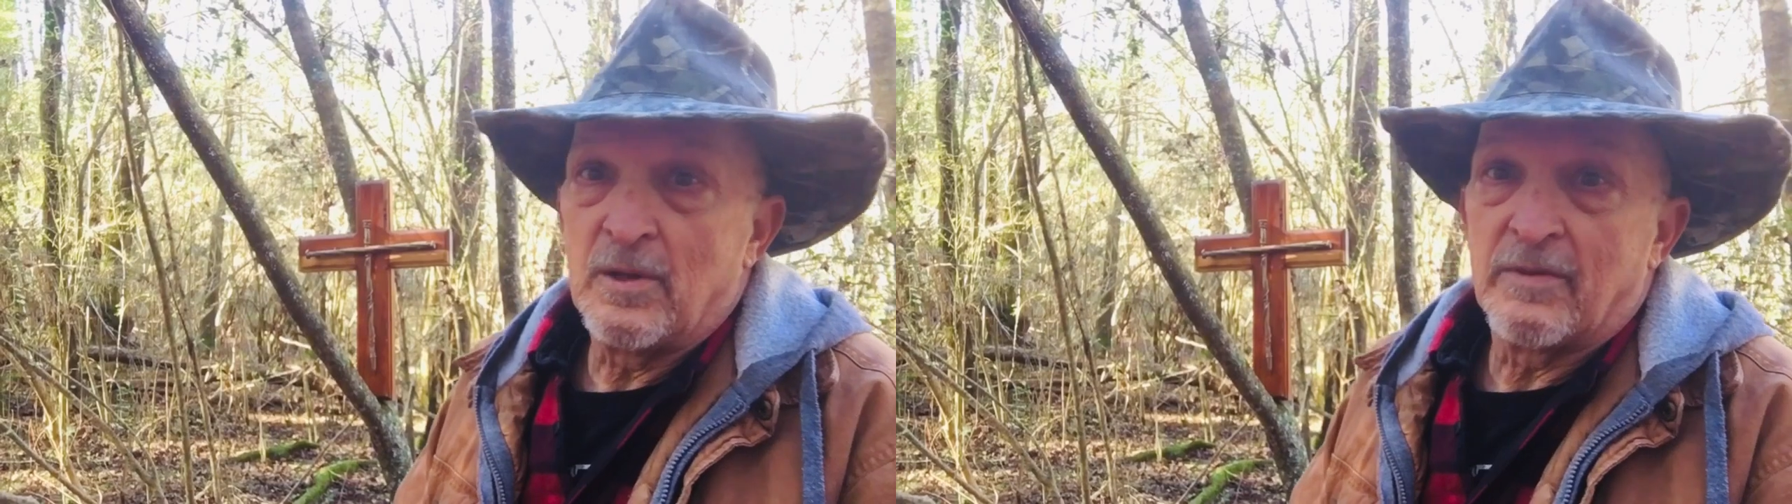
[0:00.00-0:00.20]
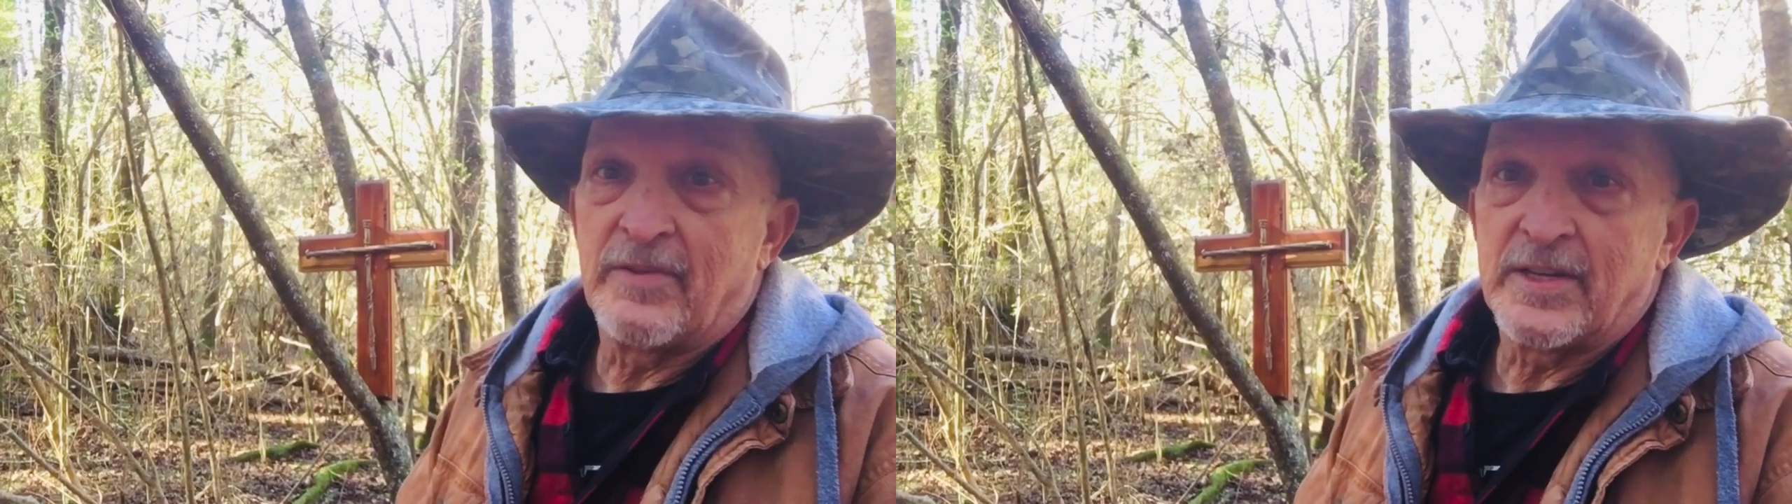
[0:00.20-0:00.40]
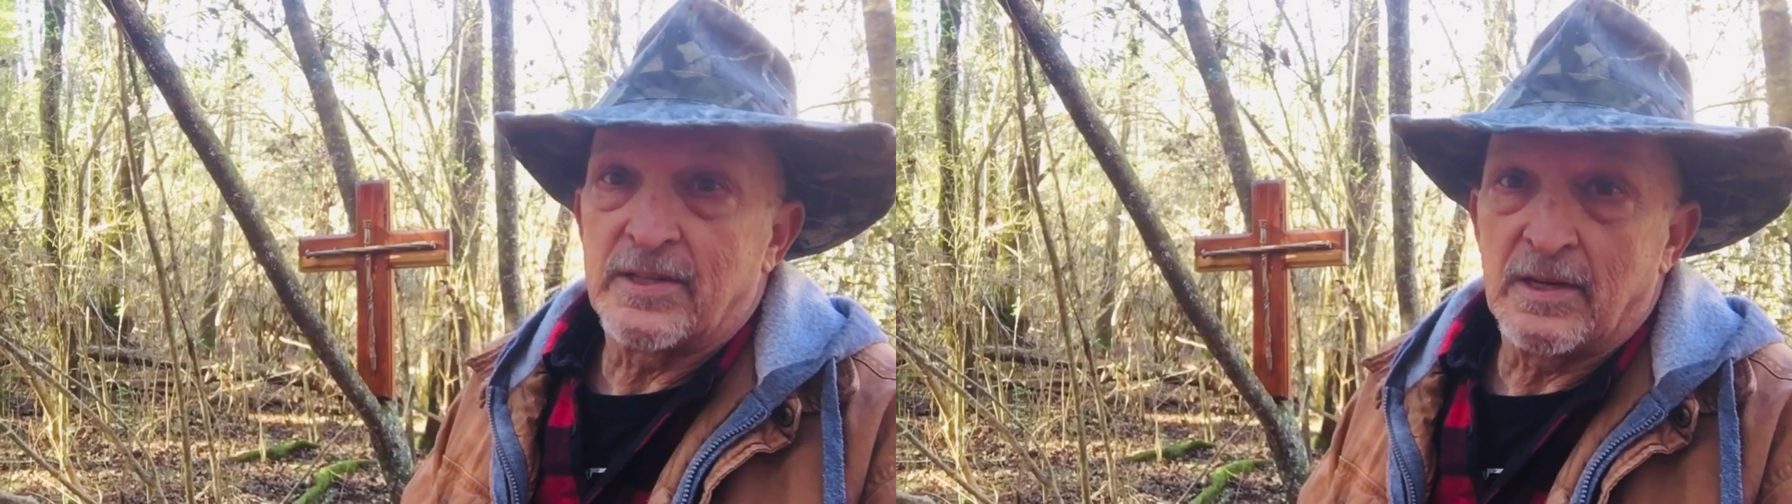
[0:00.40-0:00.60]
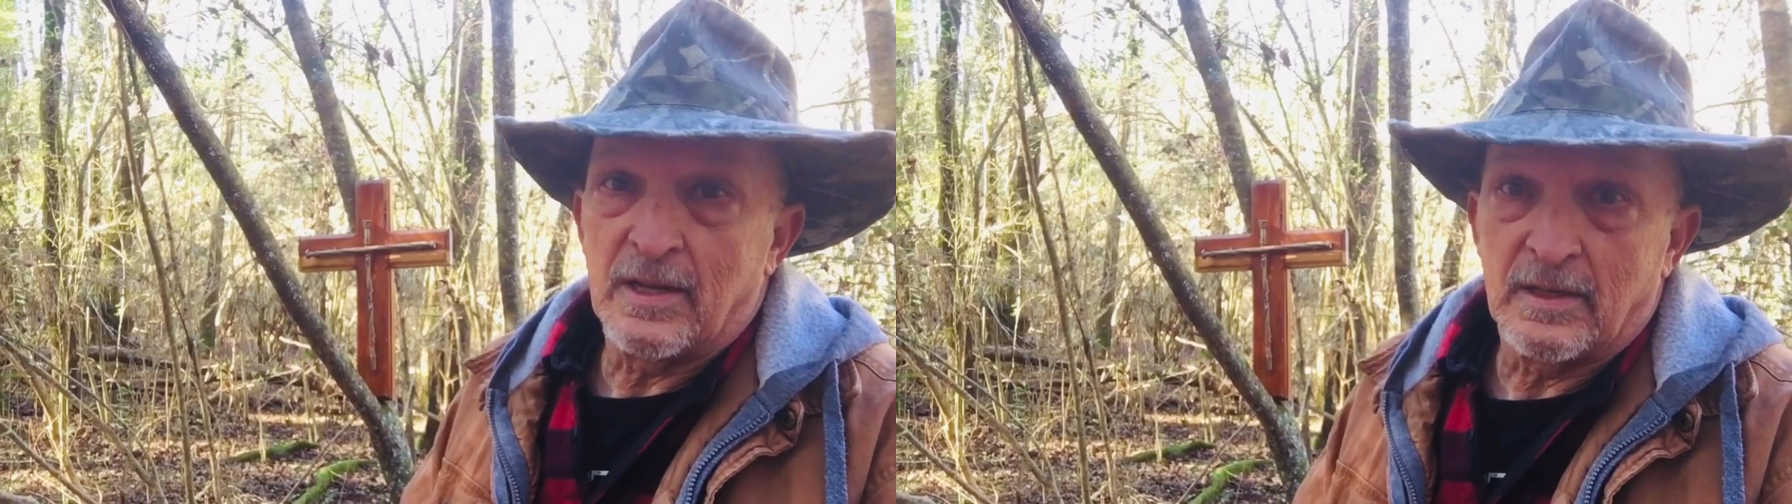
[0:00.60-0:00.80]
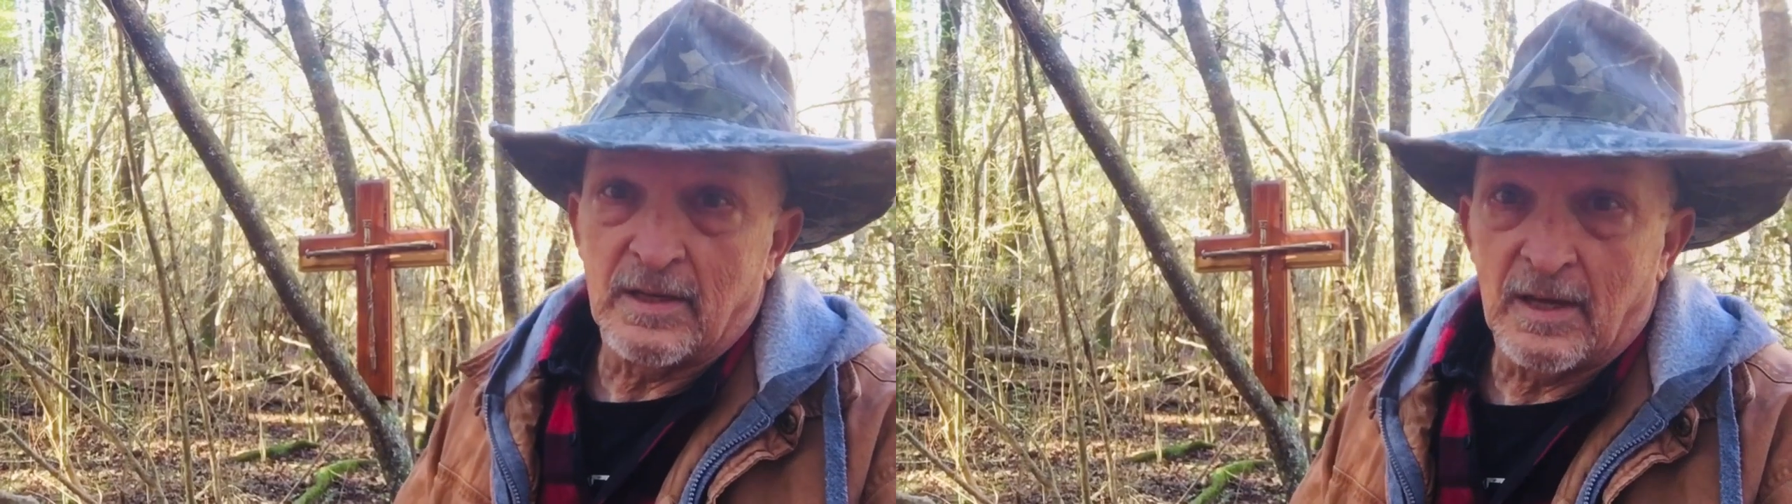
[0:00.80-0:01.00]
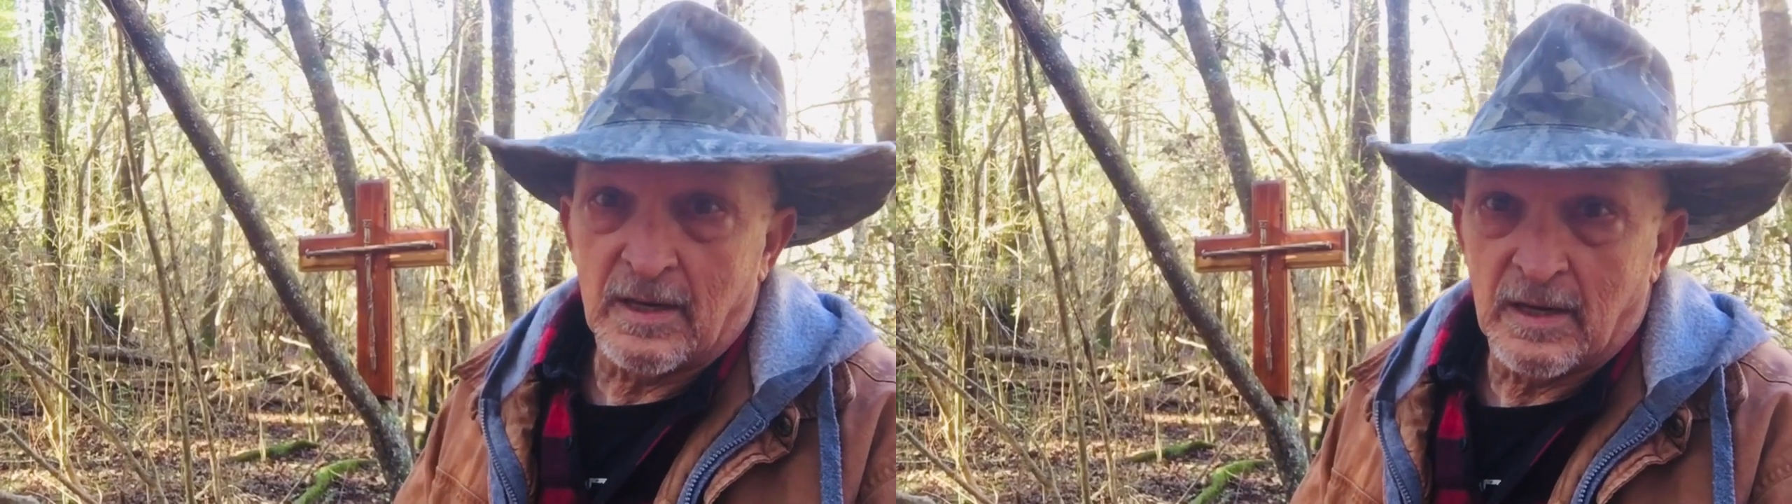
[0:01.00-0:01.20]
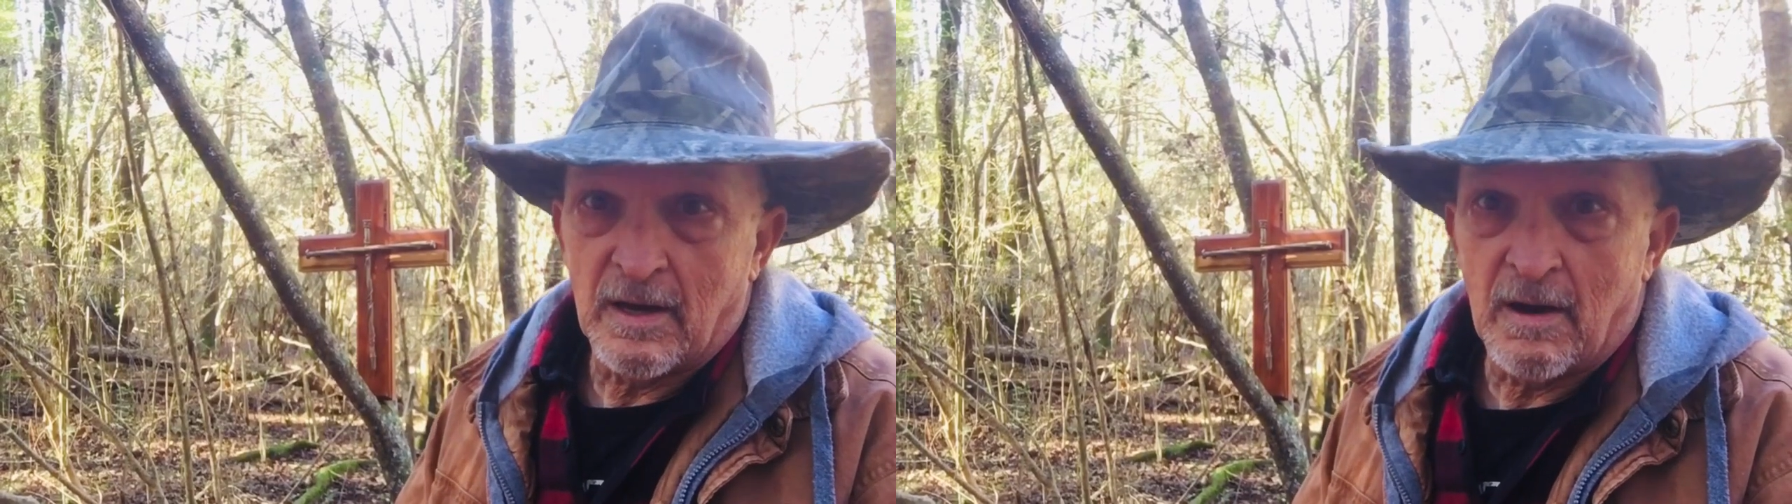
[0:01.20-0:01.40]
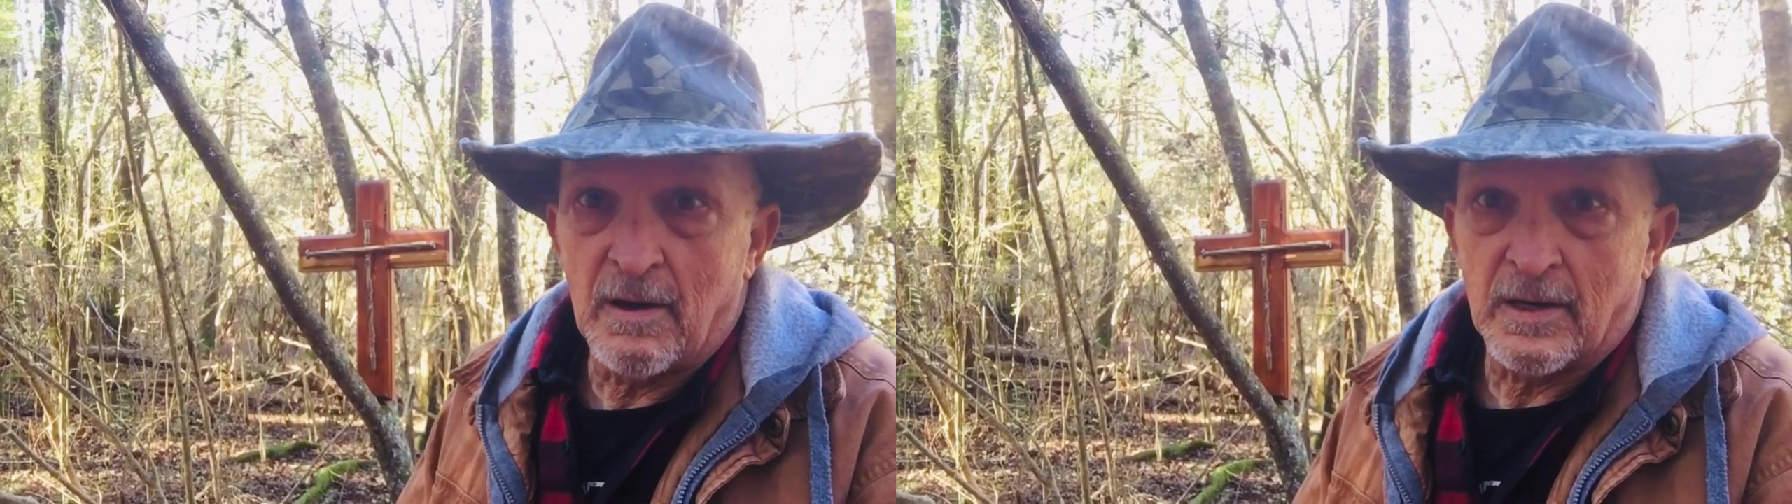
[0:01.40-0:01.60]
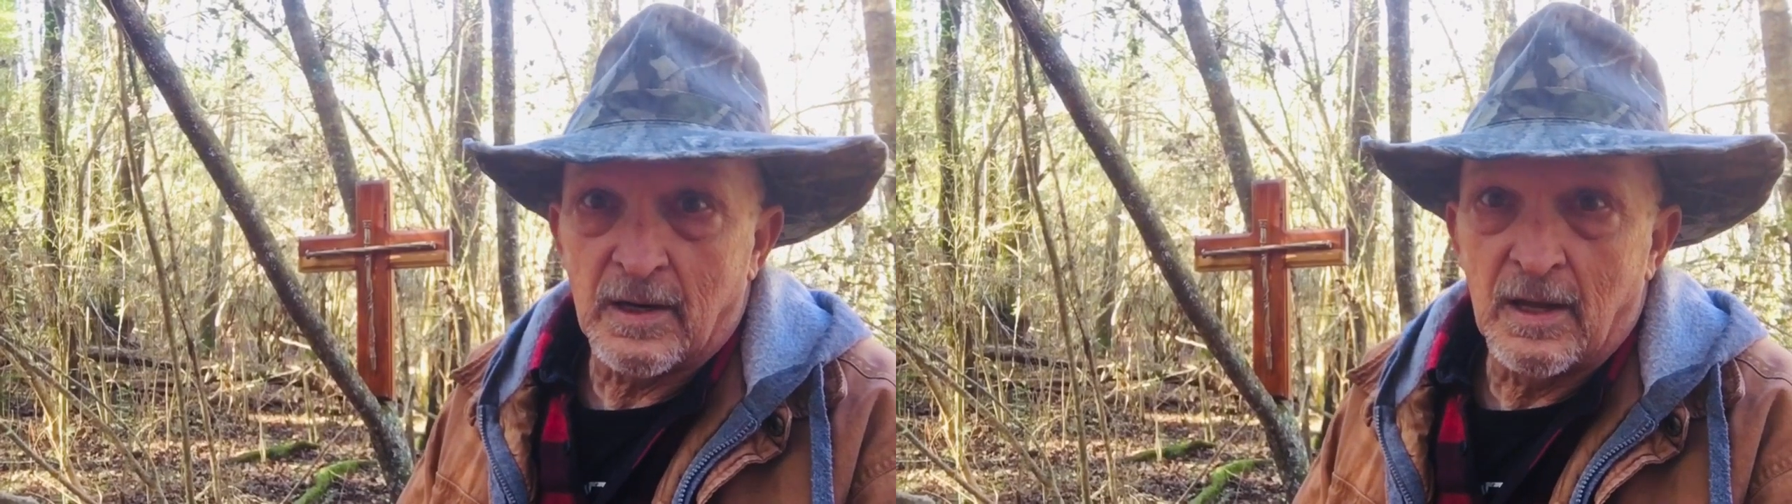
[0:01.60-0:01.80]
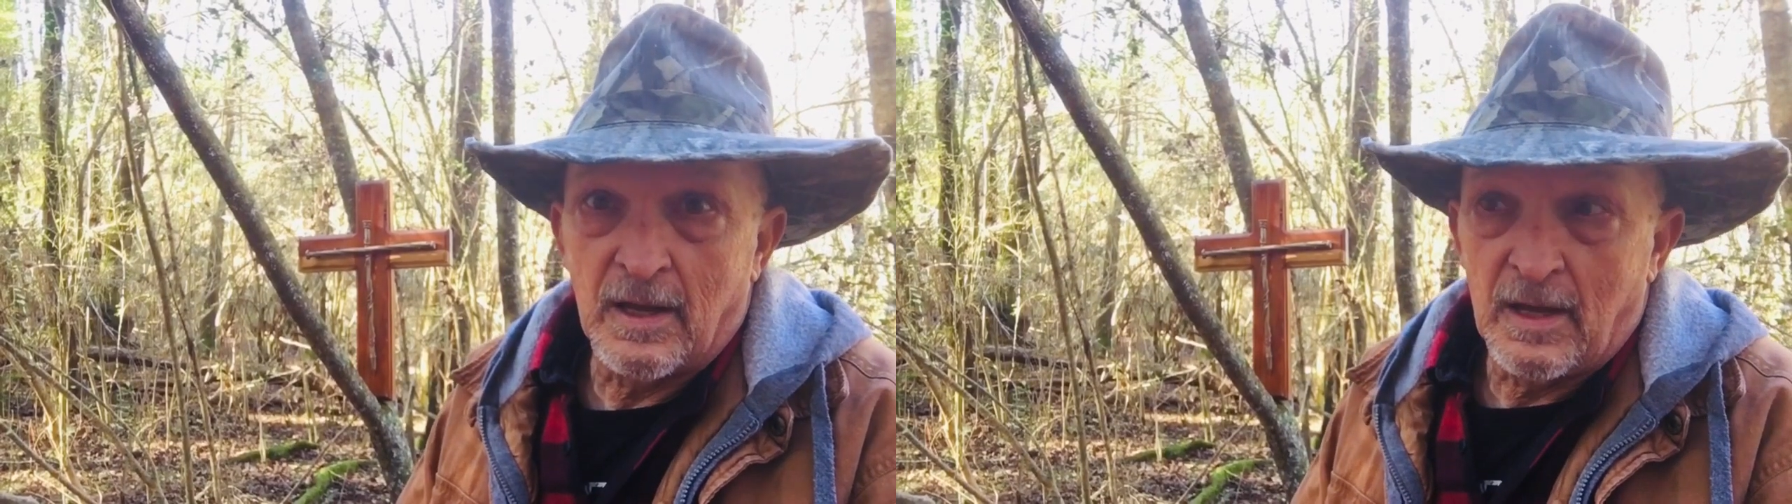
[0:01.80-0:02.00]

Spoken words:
the fishing and hunting